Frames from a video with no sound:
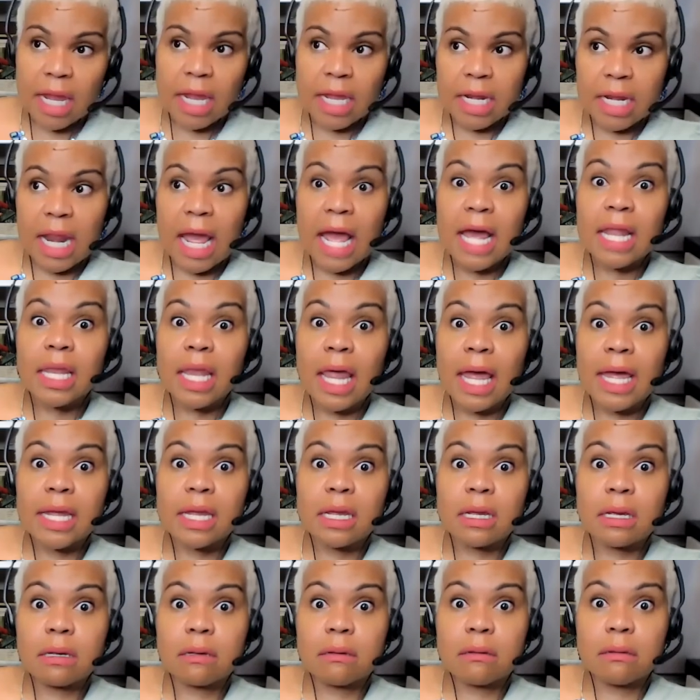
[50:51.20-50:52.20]
And I
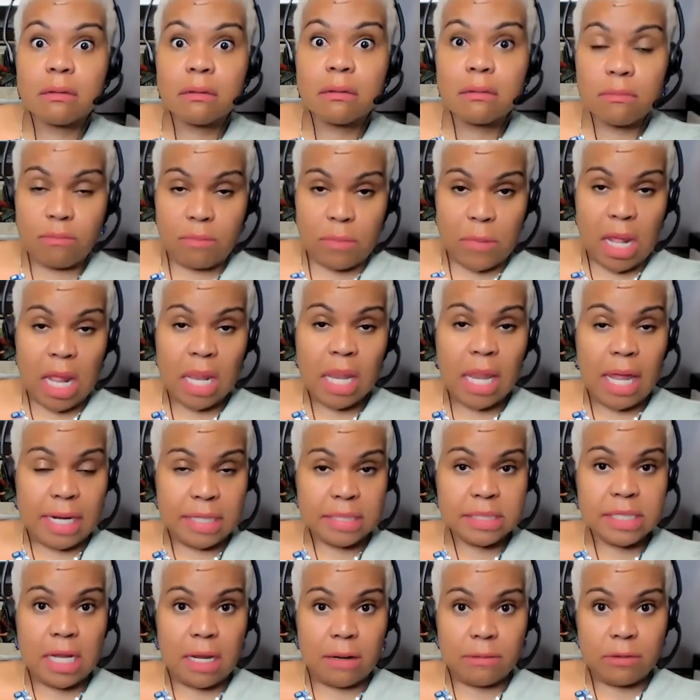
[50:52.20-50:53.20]
like, I like
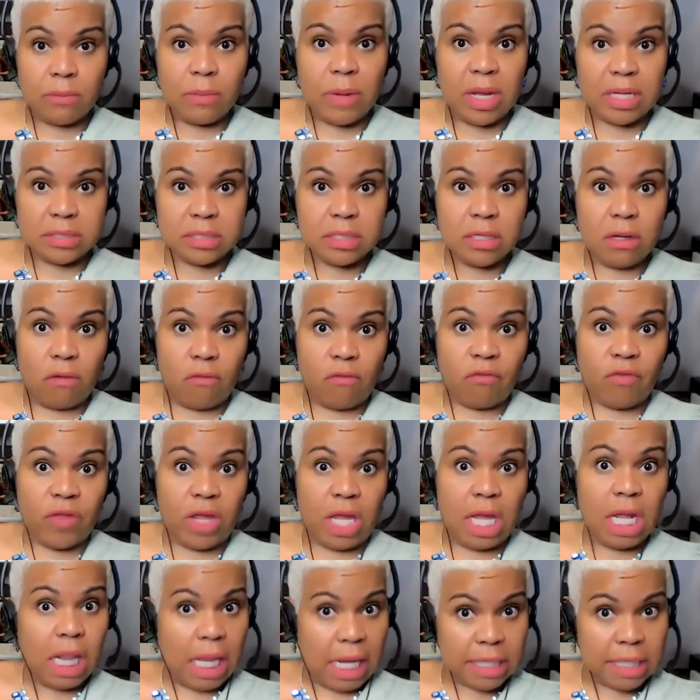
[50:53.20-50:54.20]
time to myself.
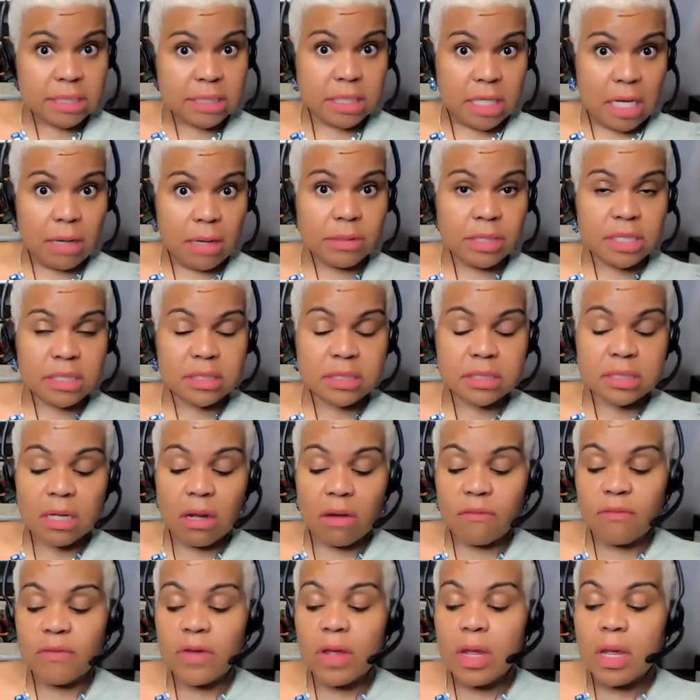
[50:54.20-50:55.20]
He likes time to
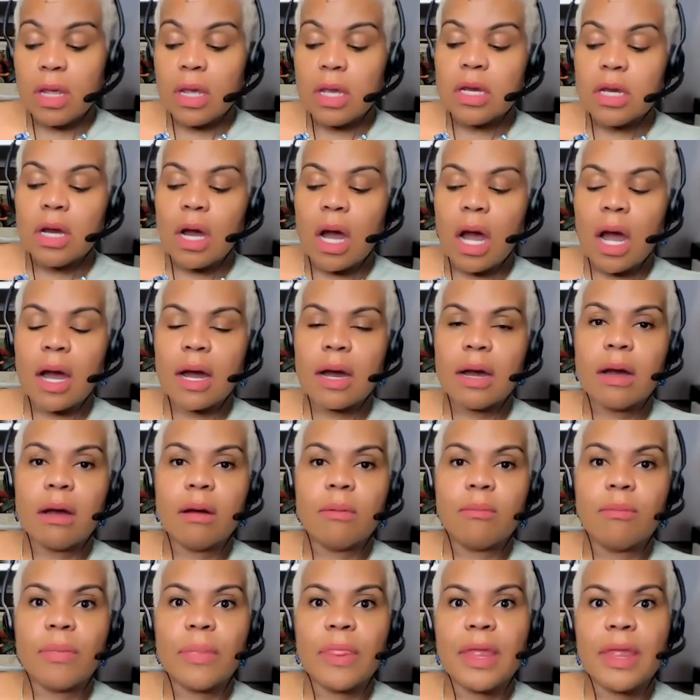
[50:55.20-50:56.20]
himself.
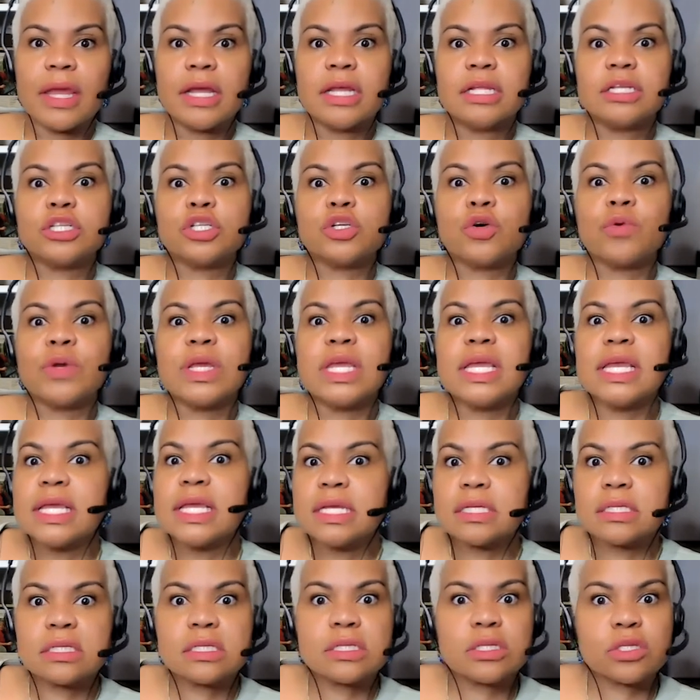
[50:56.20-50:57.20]
Um, and so he
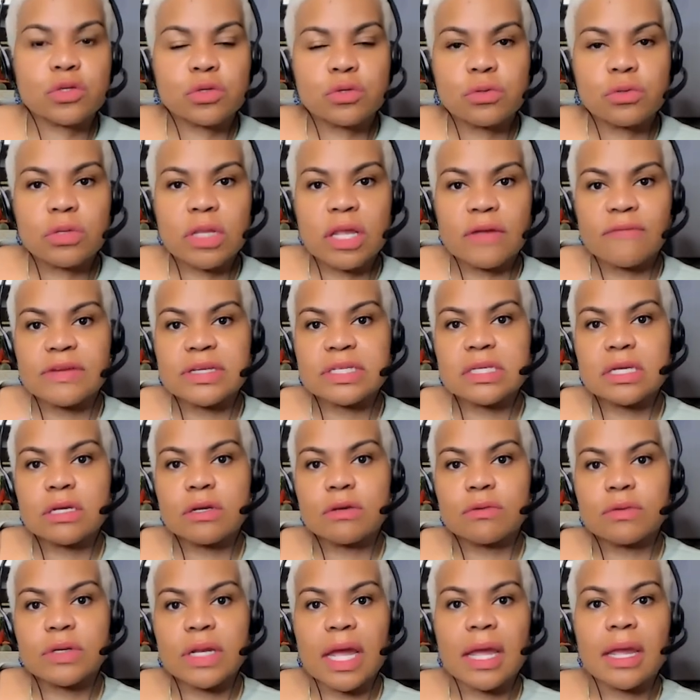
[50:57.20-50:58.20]
gets to school every
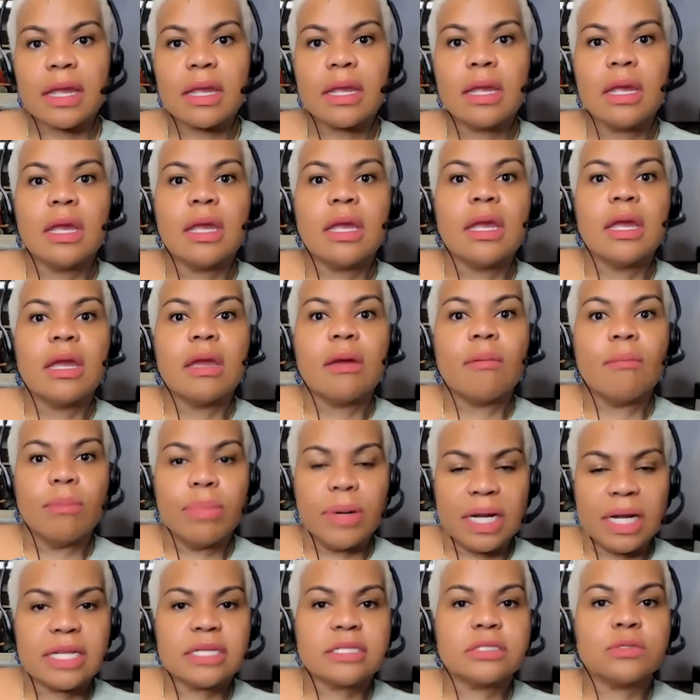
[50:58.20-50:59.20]
single day,
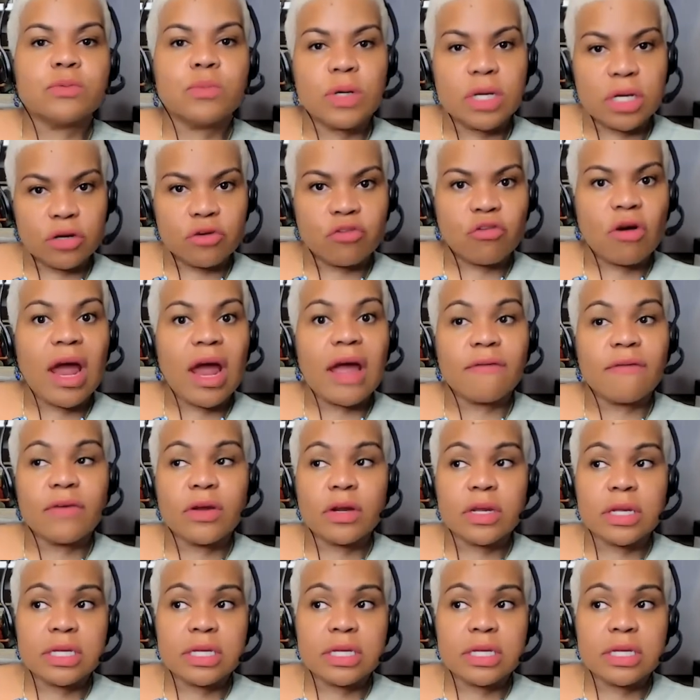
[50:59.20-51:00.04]
but it's with a driver.